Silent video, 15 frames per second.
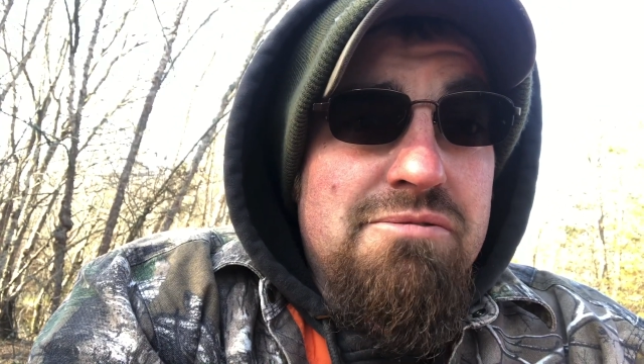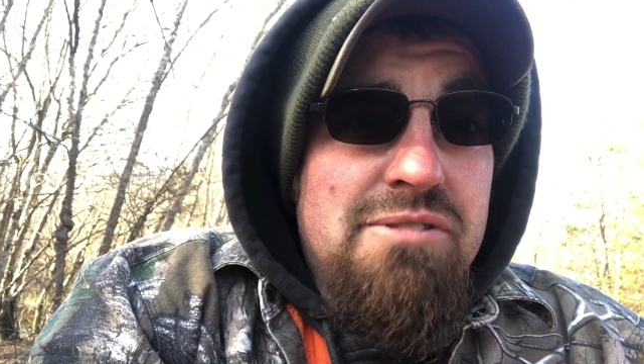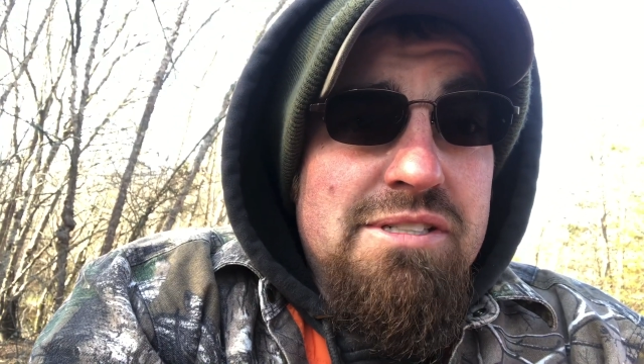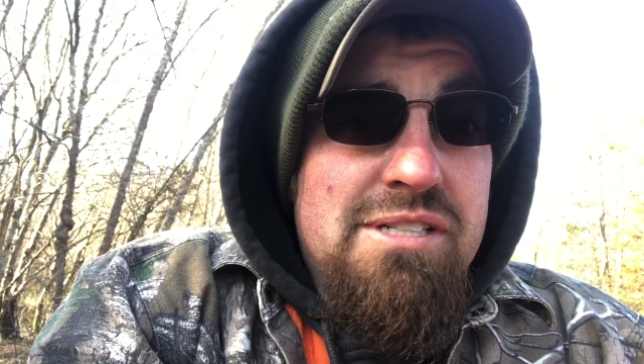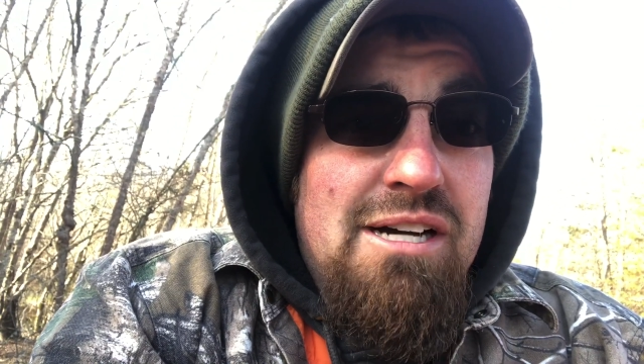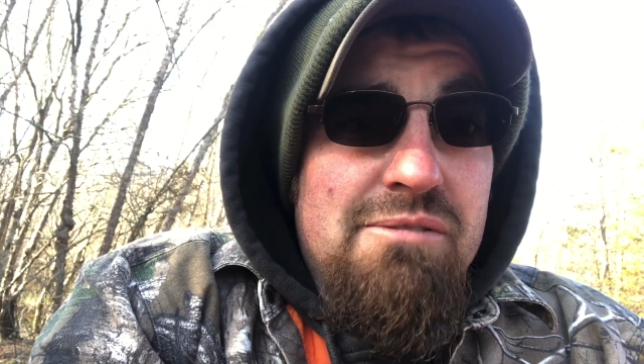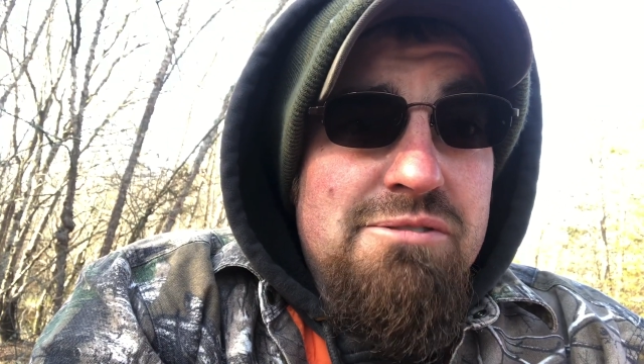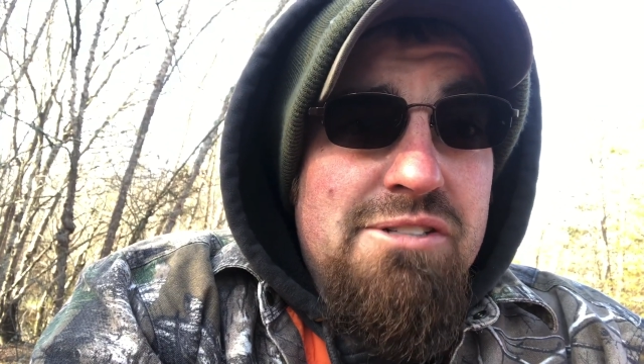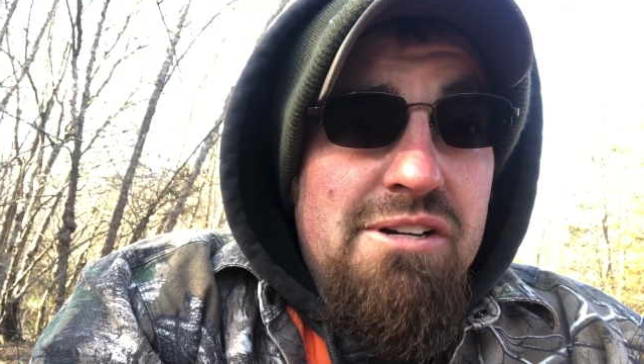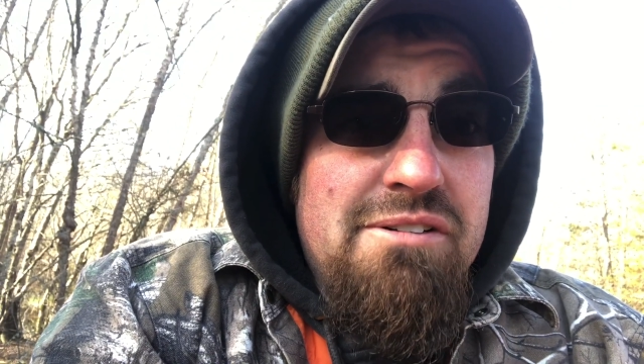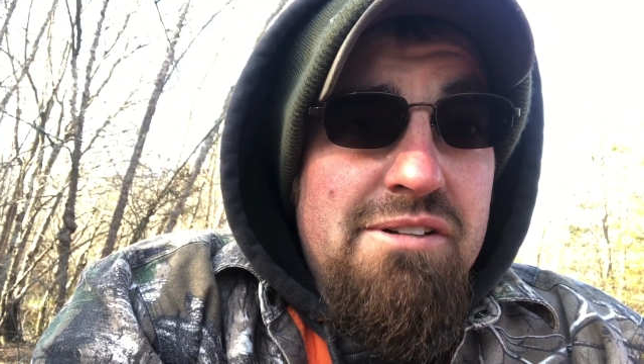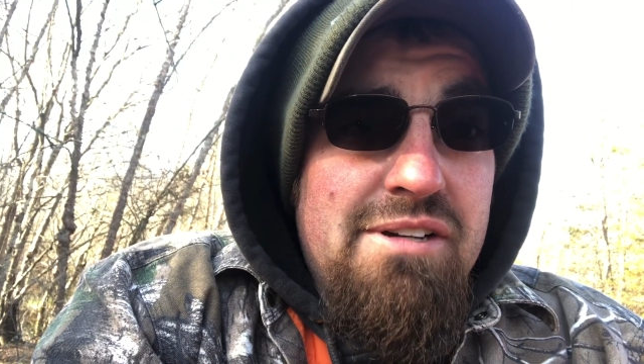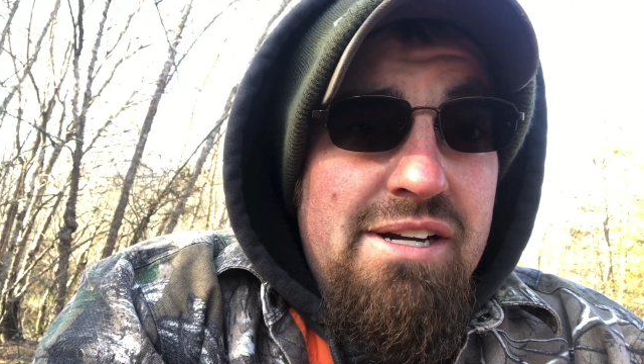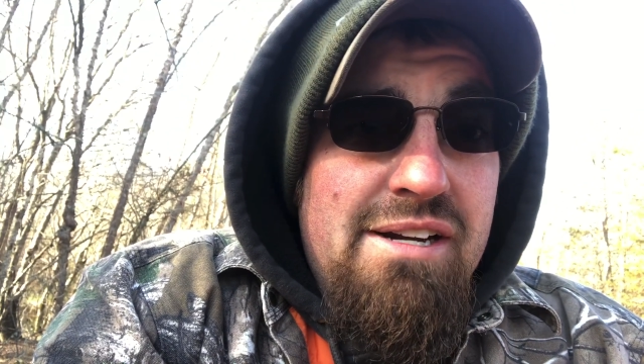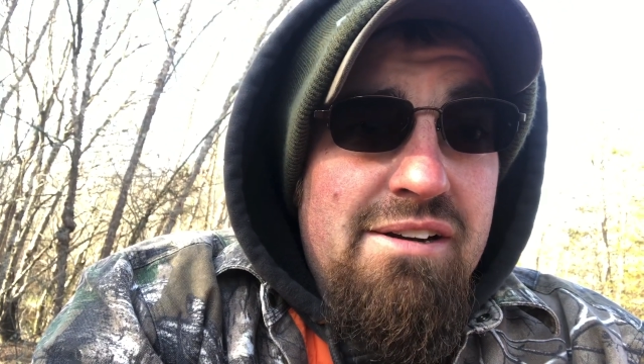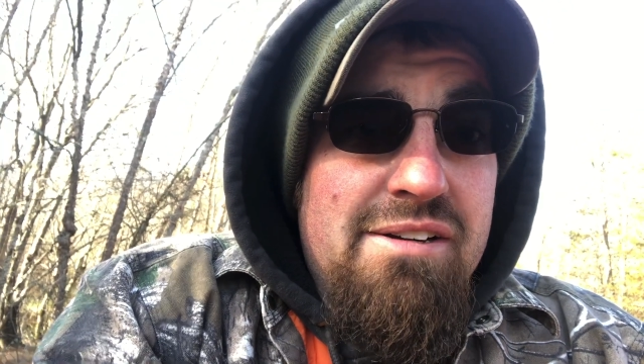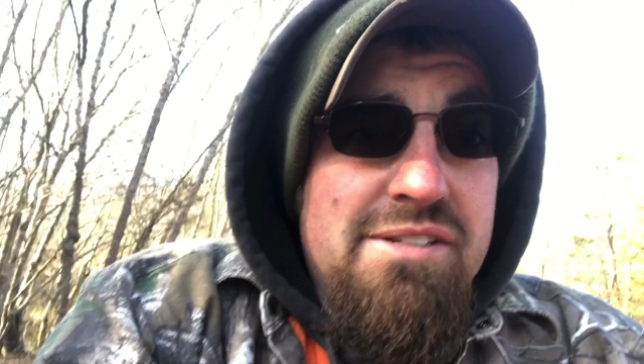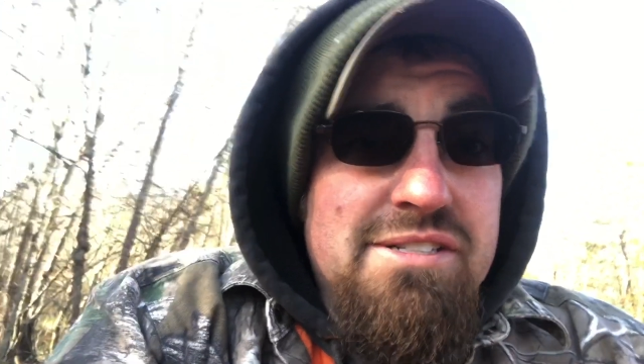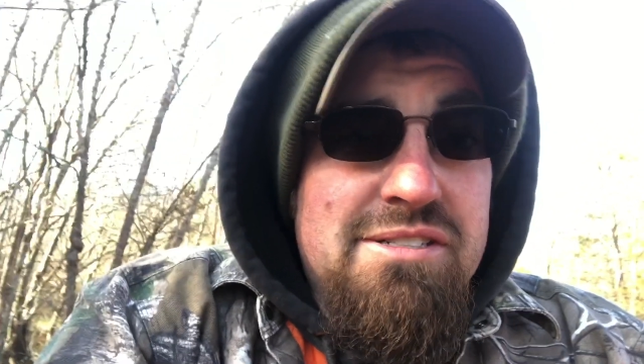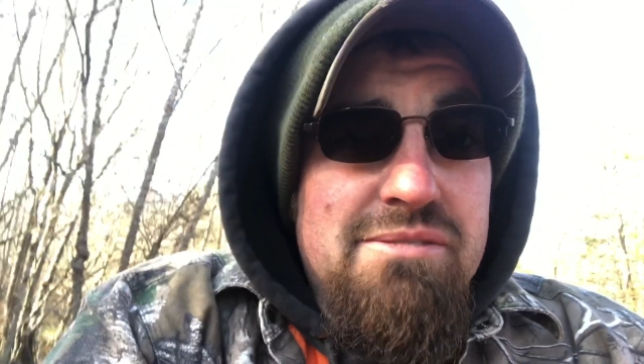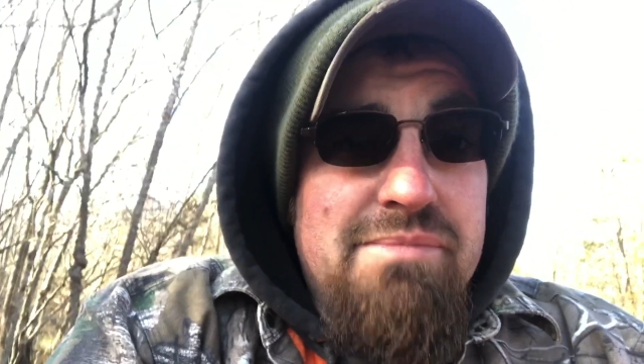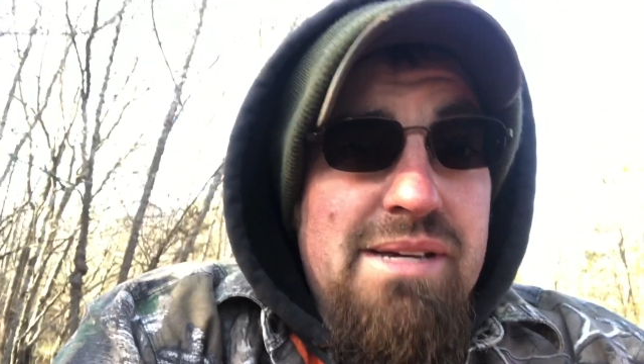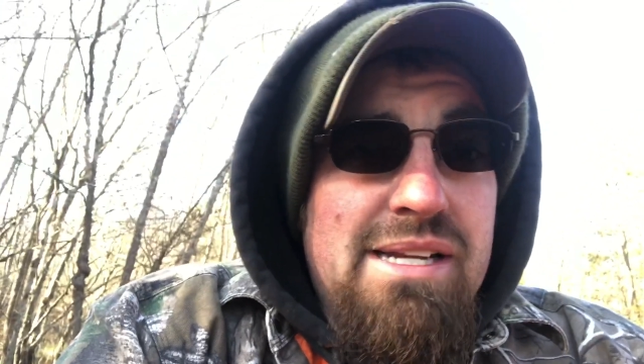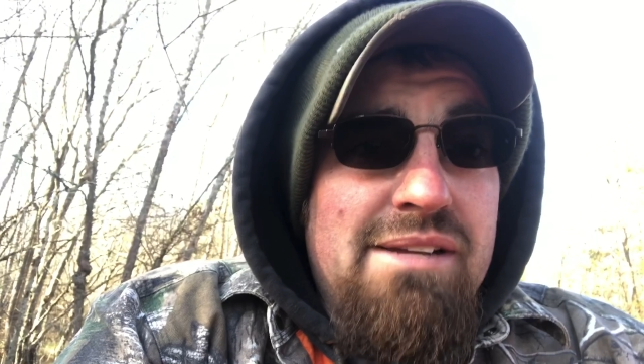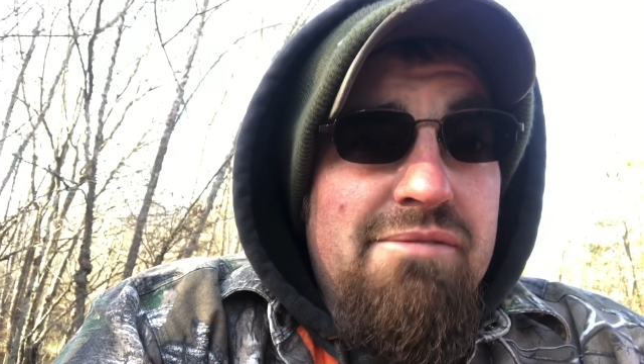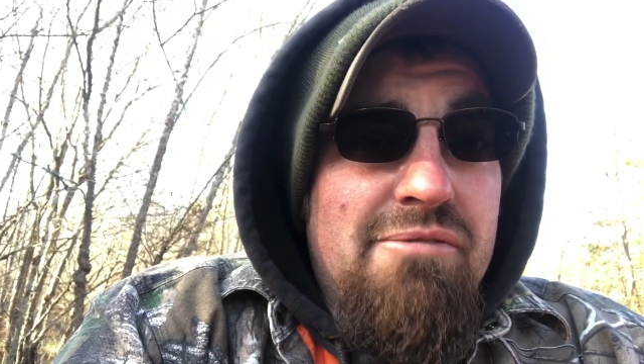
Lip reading: which I'll show you here in just a minute.